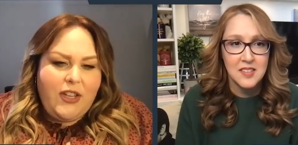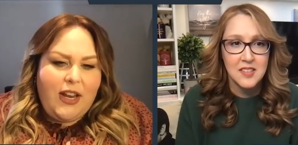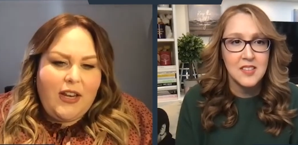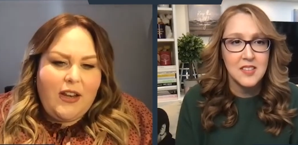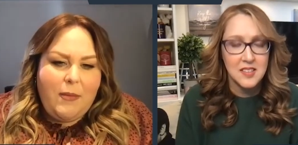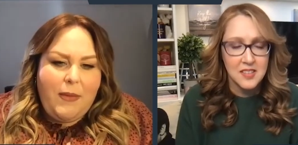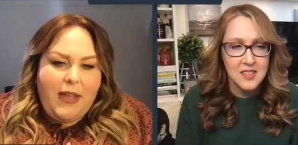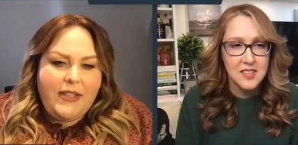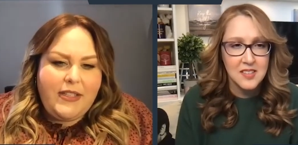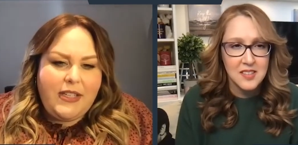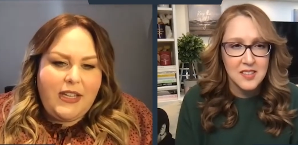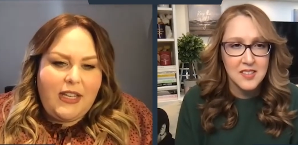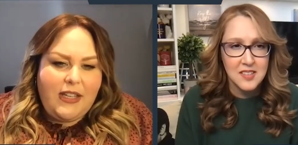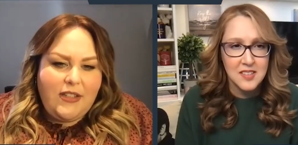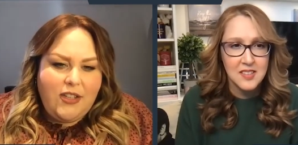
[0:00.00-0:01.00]
Speaker 1: and it makes
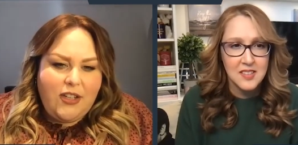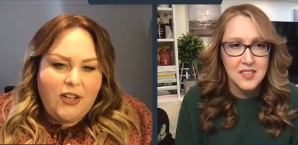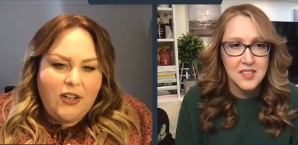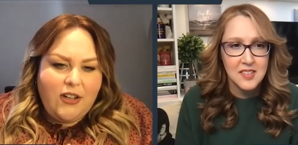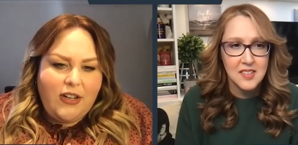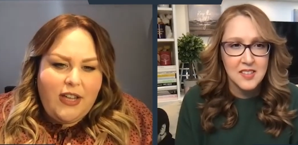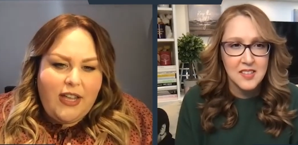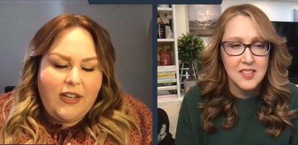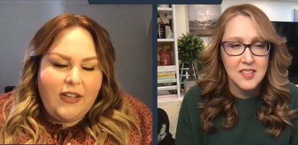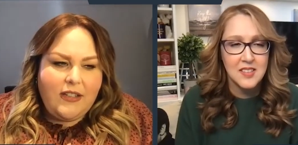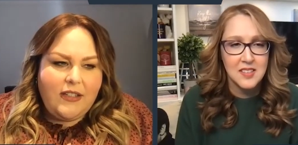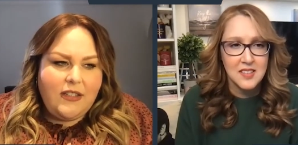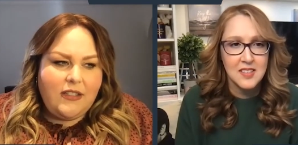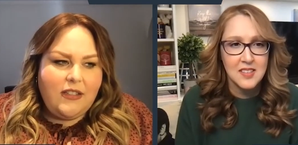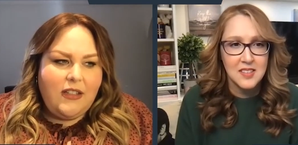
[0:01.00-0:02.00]
it easier
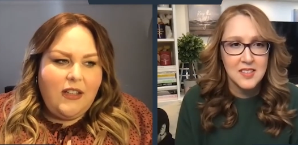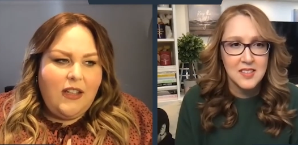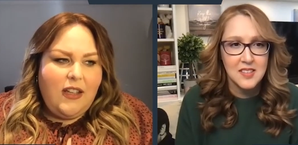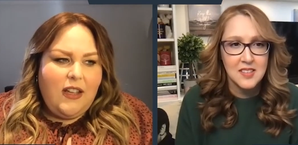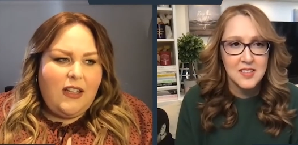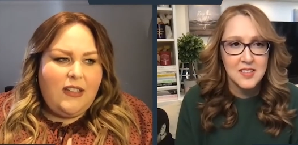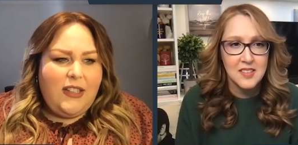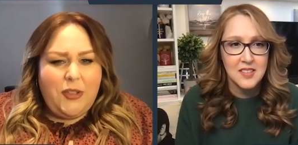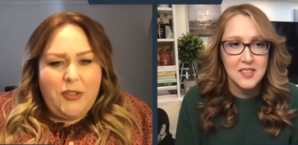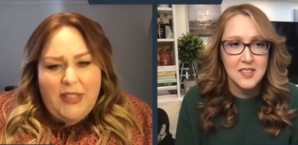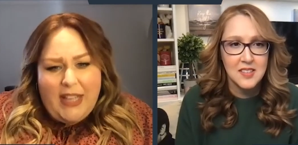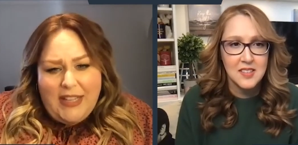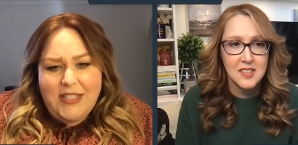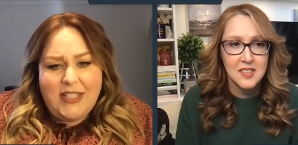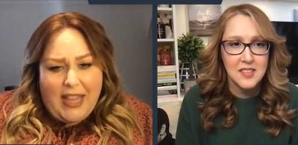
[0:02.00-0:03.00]
and a little
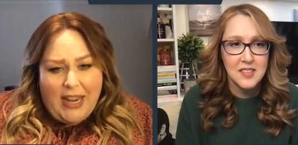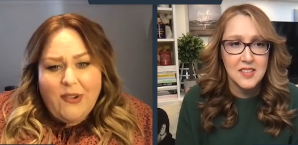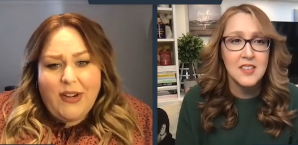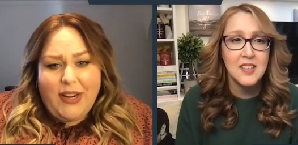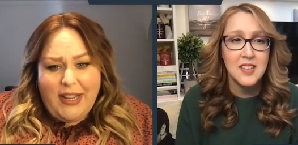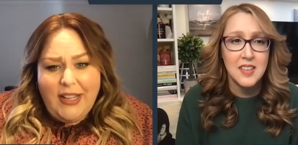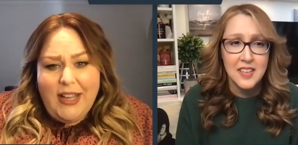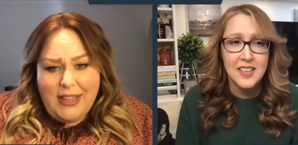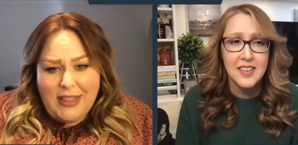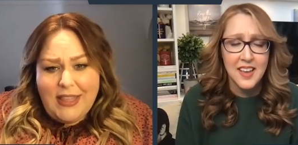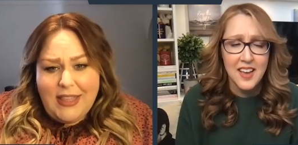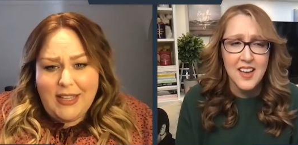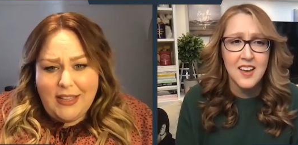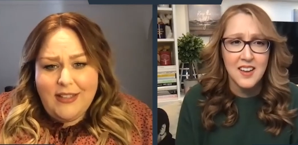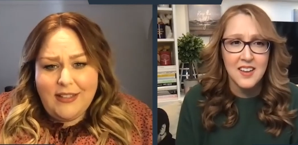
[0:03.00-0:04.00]
less scary, I
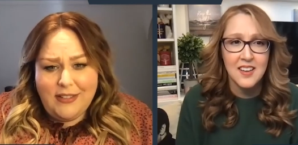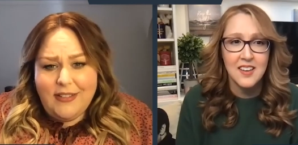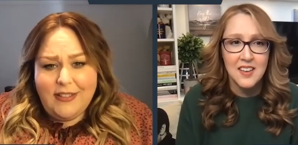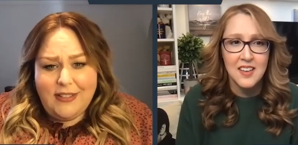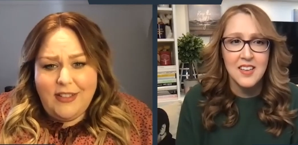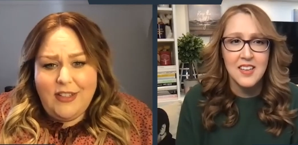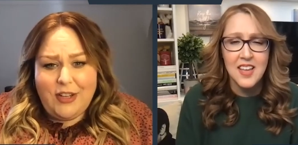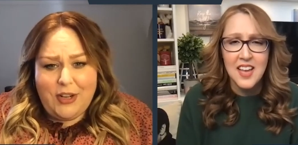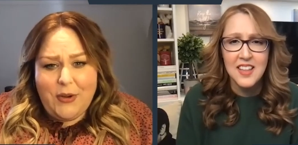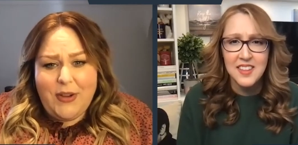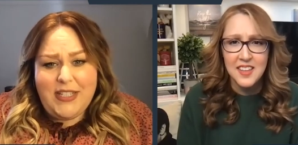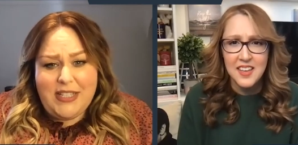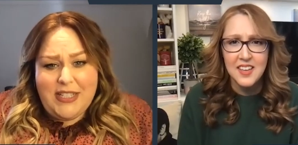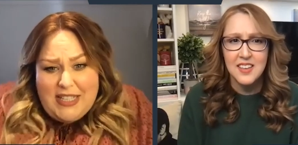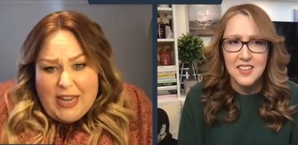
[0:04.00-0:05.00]
think. Yeah. You know,
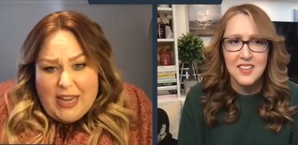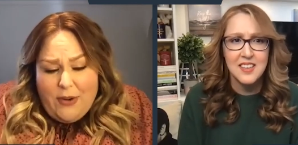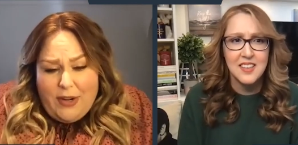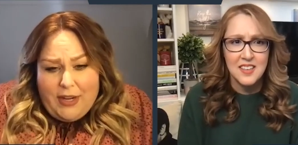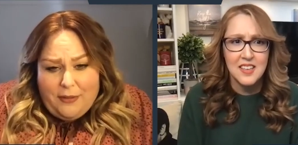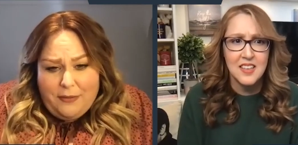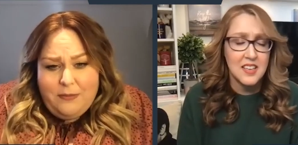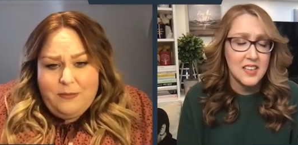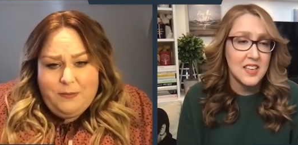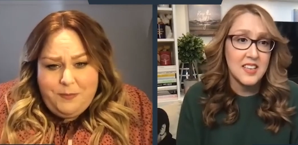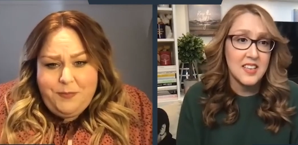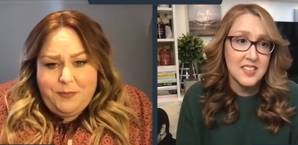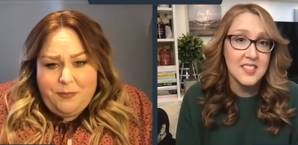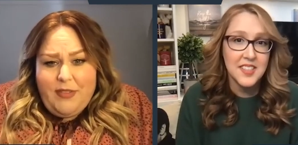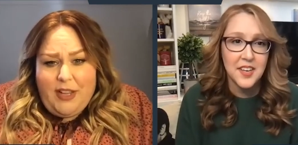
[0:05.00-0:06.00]
because it's scary
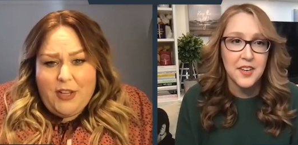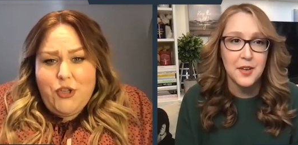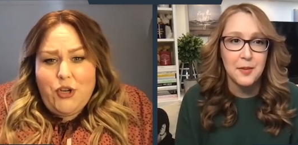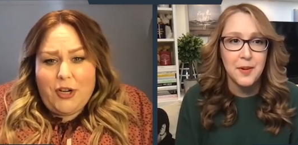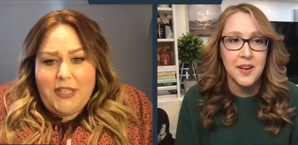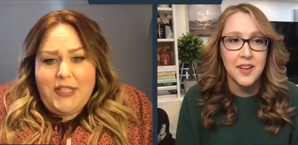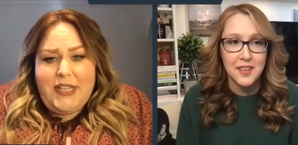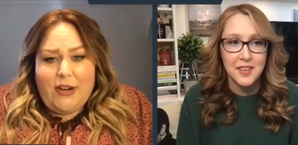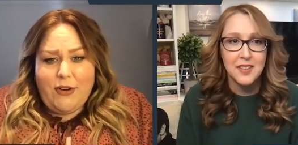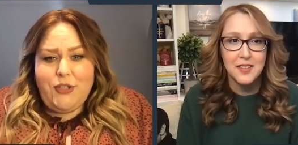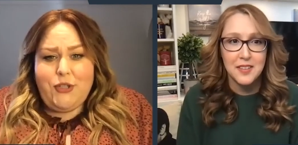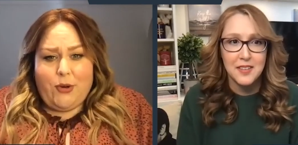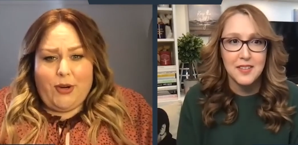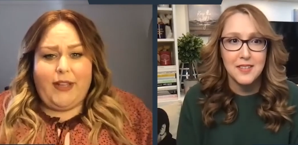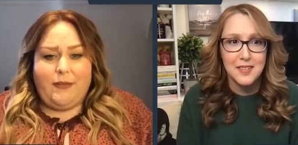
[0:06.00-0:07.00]
Speaker 2: it is uncharted
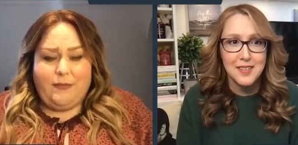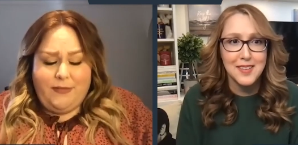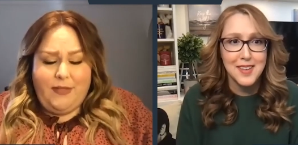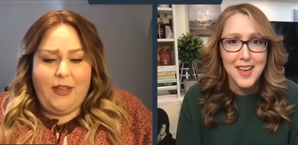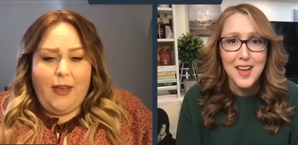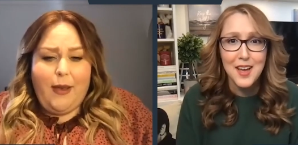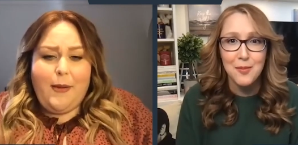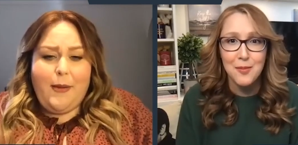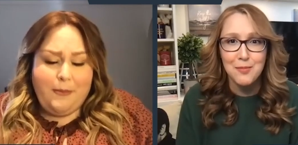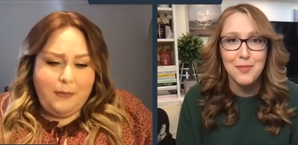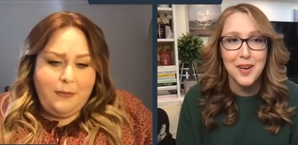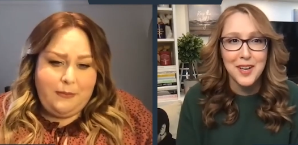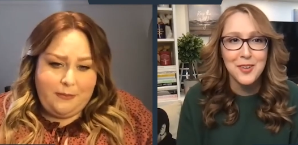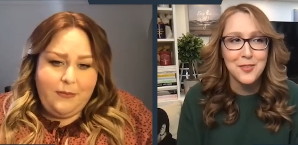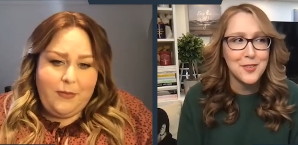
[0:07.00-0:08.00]
territory. Yeah. yeah.
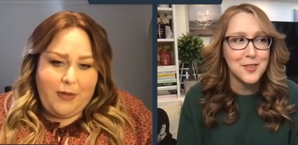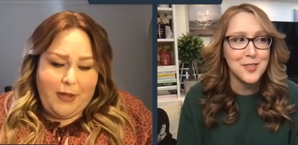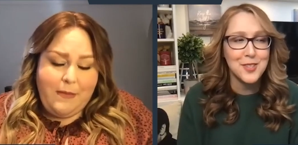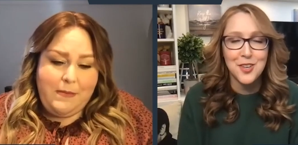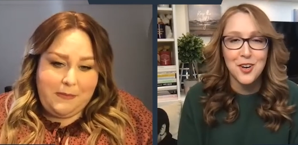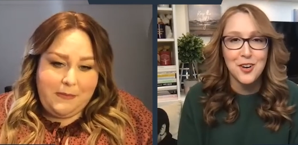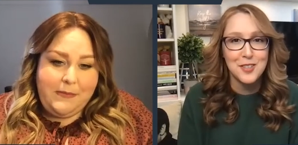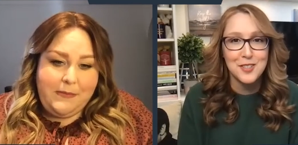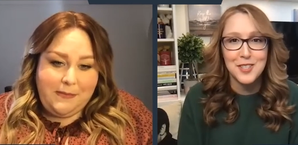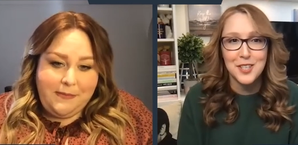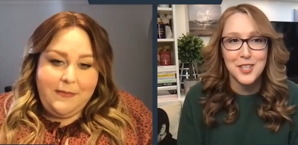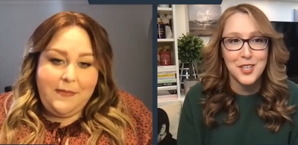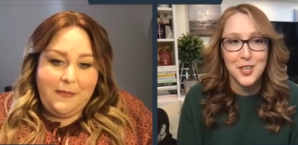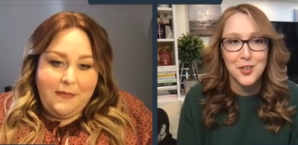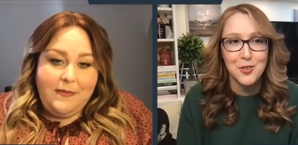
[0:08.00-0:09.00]
Buying your first car is
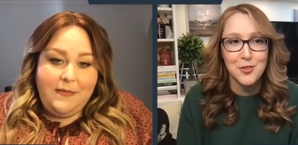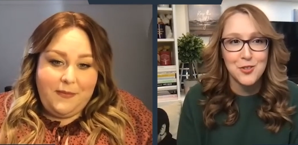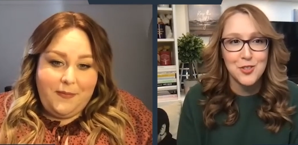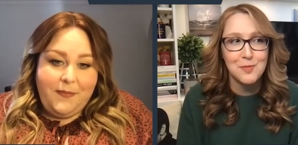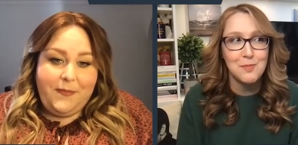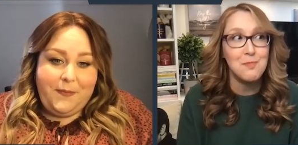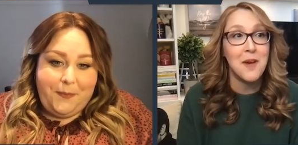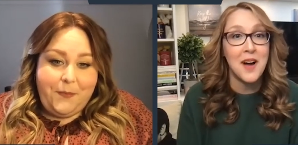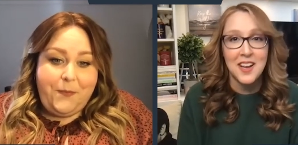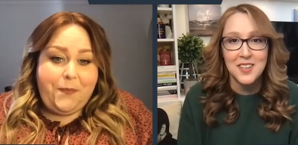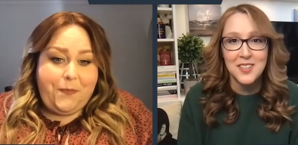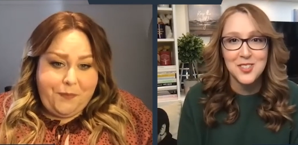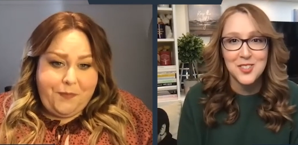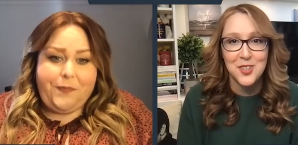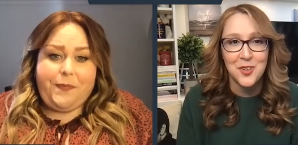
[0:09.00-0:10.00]
like a huge
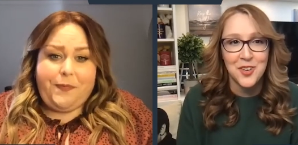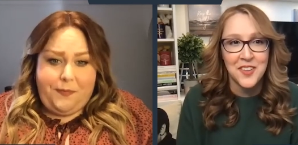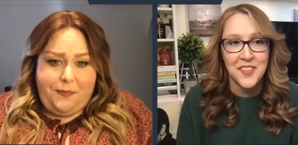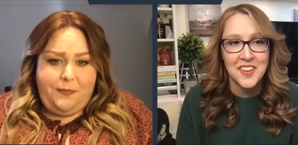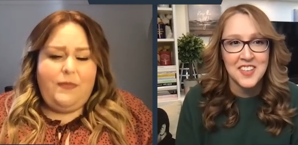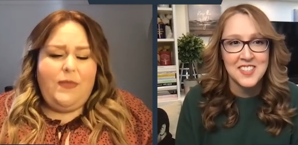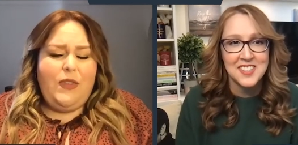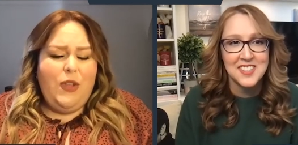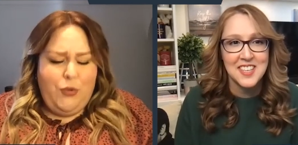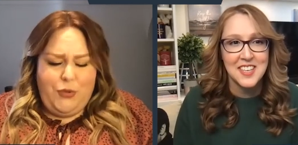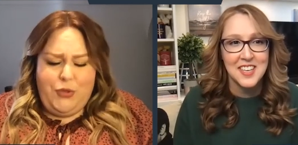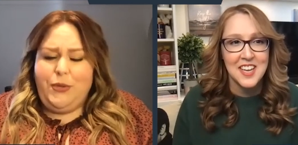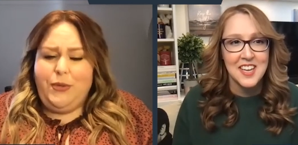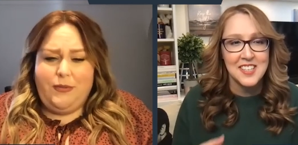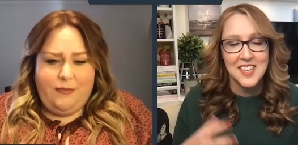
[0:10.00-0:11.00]
milestone. And then it's
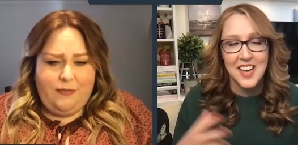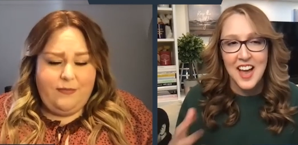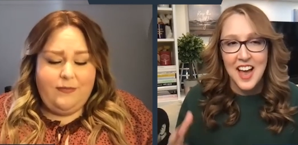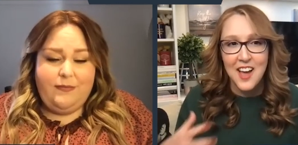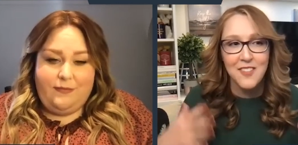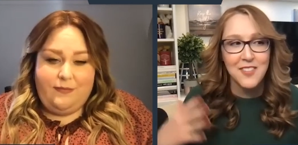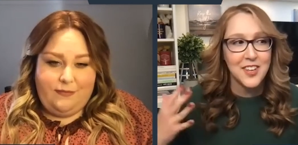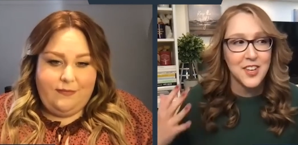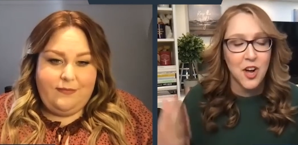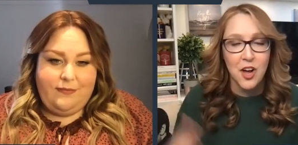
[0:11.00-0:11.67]
like to have like